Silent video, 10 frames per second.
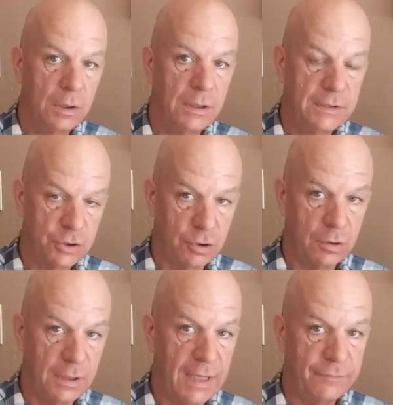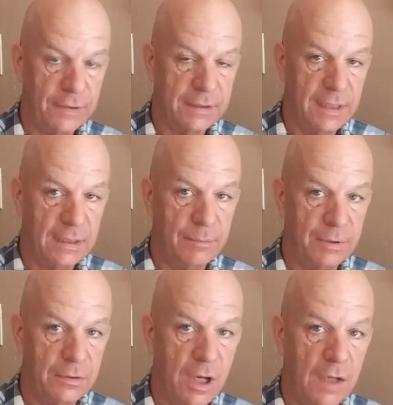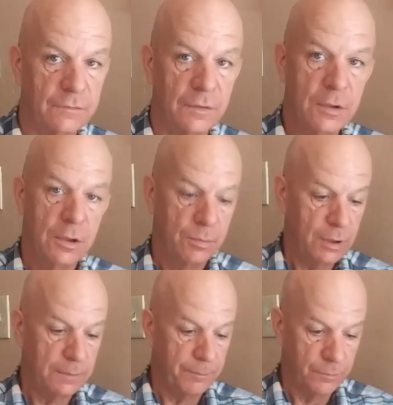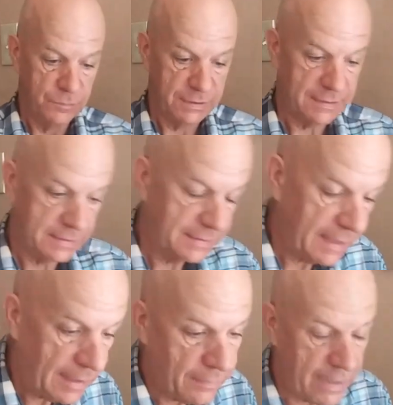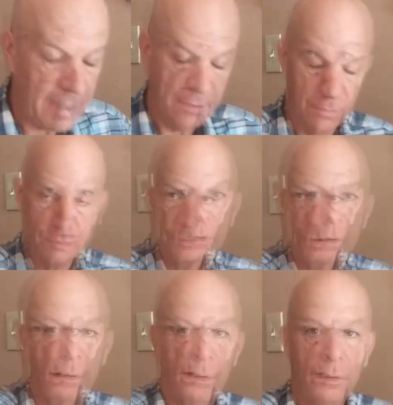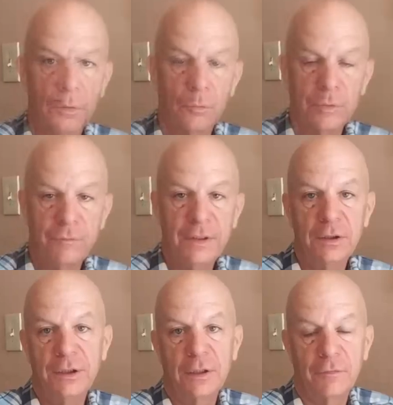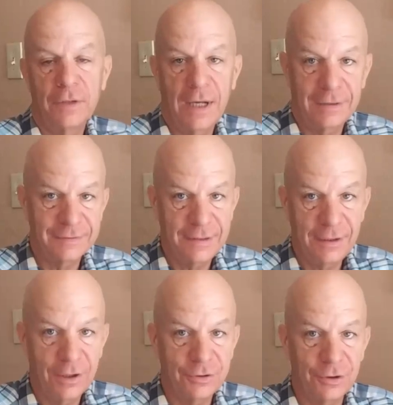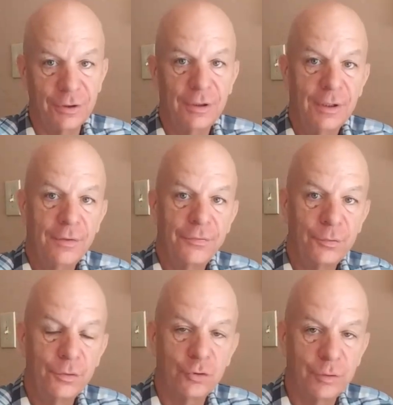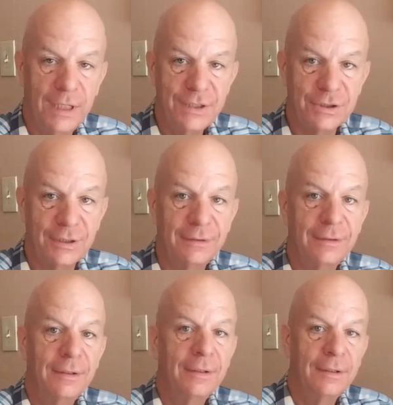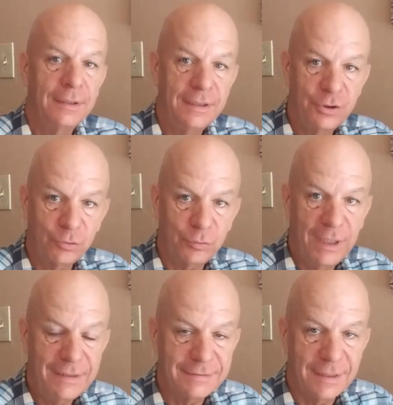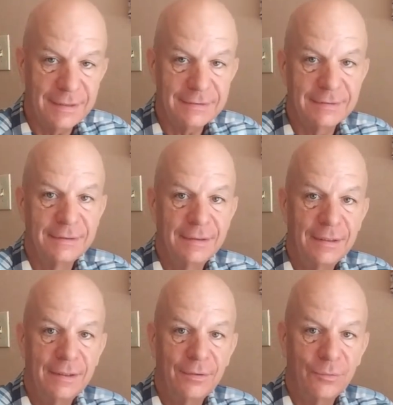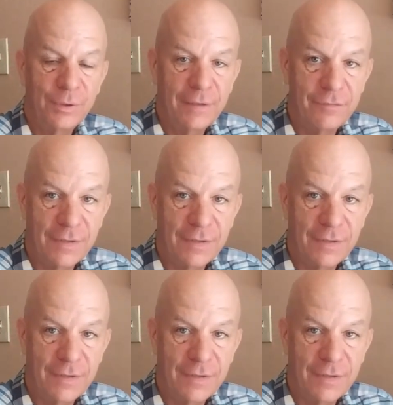eternal life that cannot be lost. But just to stay on that, the whole revealing of God's character through the creation, he creates us. We have